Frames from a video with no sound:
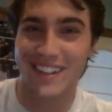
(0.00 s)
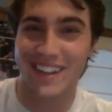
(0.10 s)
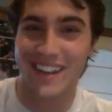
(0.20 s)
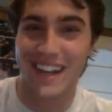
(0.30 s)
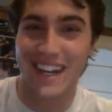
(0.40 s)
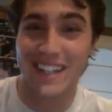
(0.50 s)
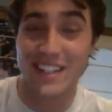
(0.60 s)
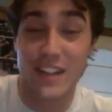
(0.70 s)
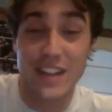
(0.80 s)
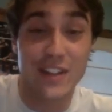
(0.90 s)
Uh, so
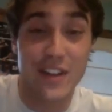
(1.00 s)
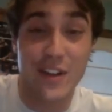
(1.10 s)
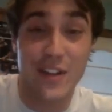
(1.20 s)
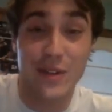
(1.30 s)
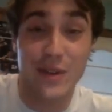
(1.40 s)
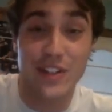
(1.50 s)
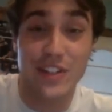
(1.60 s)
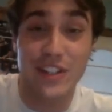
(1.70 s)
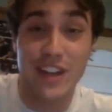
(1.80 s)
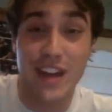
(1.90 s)
that's all, all the questions
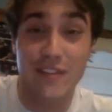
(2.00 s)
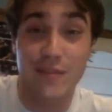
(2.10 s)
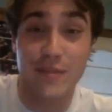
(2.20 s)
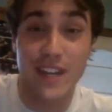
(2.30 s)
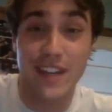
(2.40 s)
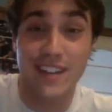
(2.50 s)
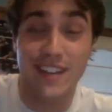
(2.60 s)
you had for me.